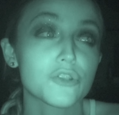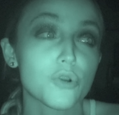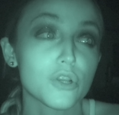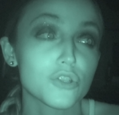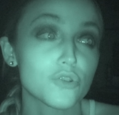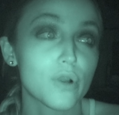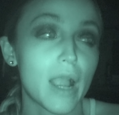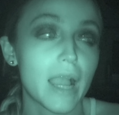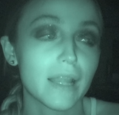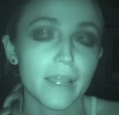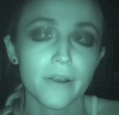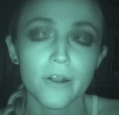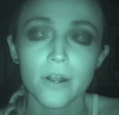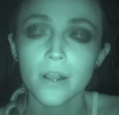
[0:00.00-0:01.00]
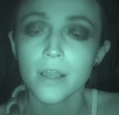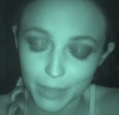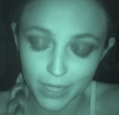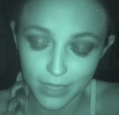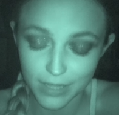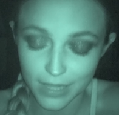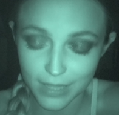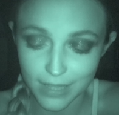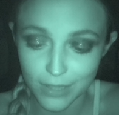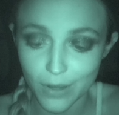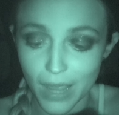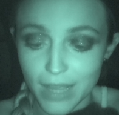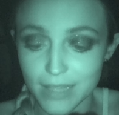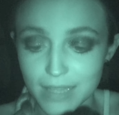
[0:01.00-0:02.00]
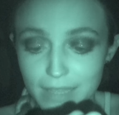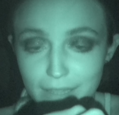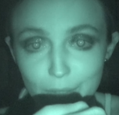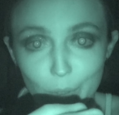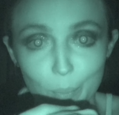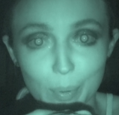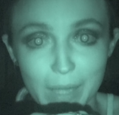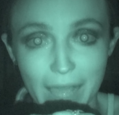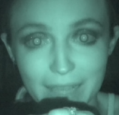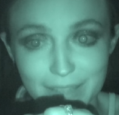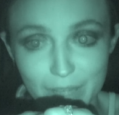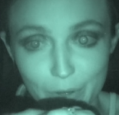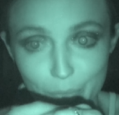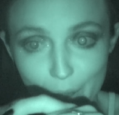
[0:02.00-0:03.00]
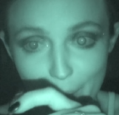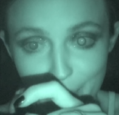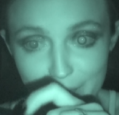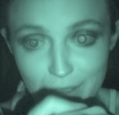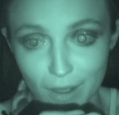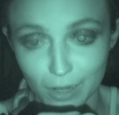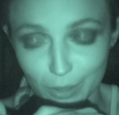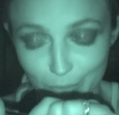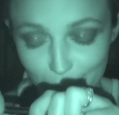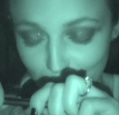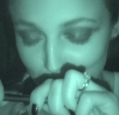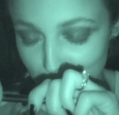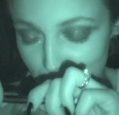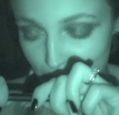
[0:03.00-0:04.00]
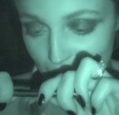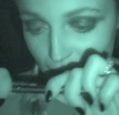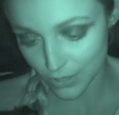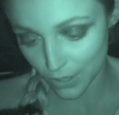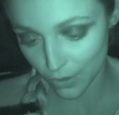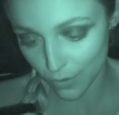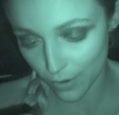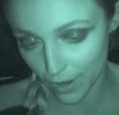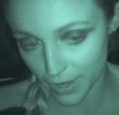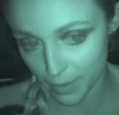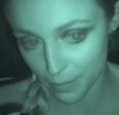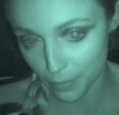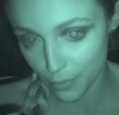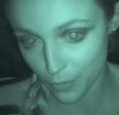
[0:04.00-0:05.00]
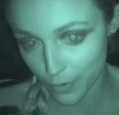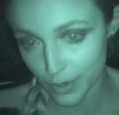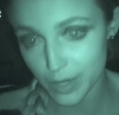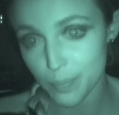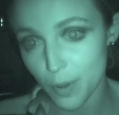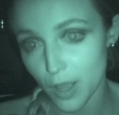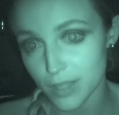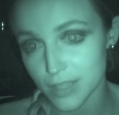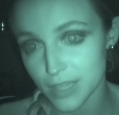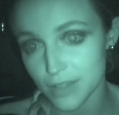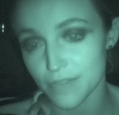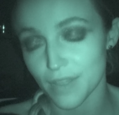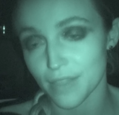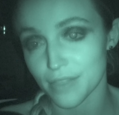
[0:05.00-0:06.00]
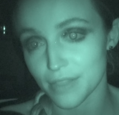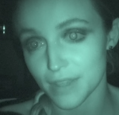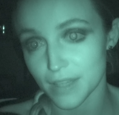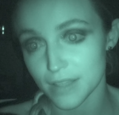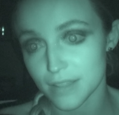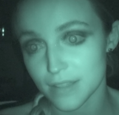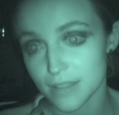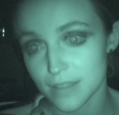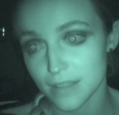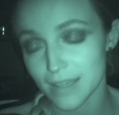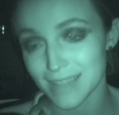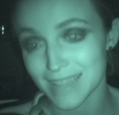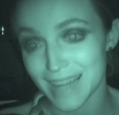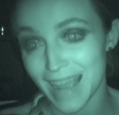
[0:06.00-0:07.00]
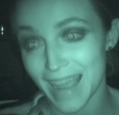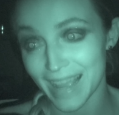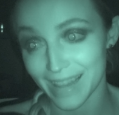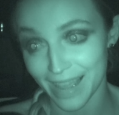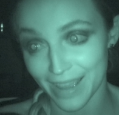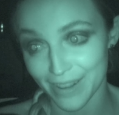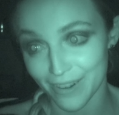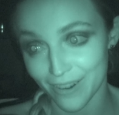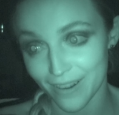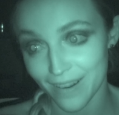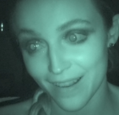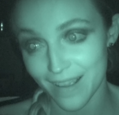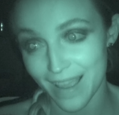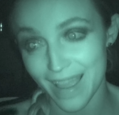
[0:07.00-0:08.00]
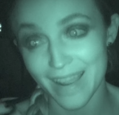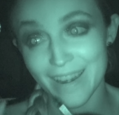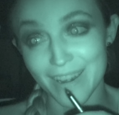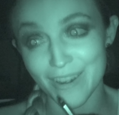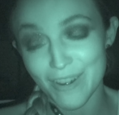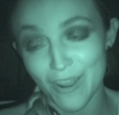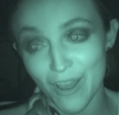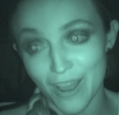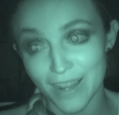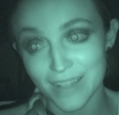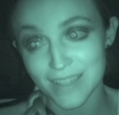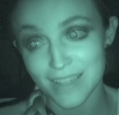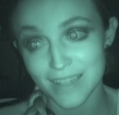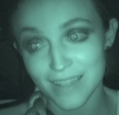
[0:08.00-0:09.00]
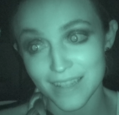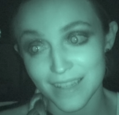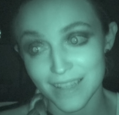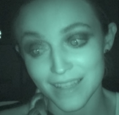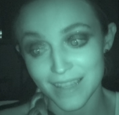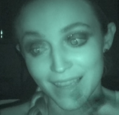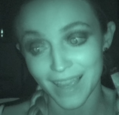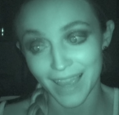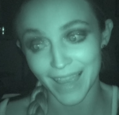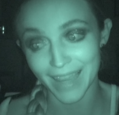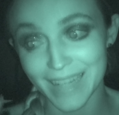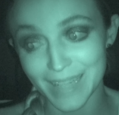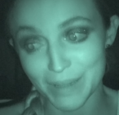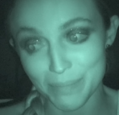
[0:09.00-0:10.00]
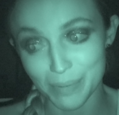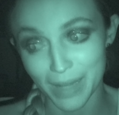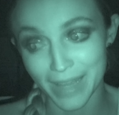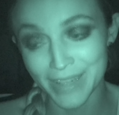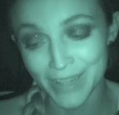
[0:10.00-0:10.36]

a drugstore eyeliner because it still has like little plastic wrapping all around it. So I am pretty positive that this is an eyeliner and not a lip liner.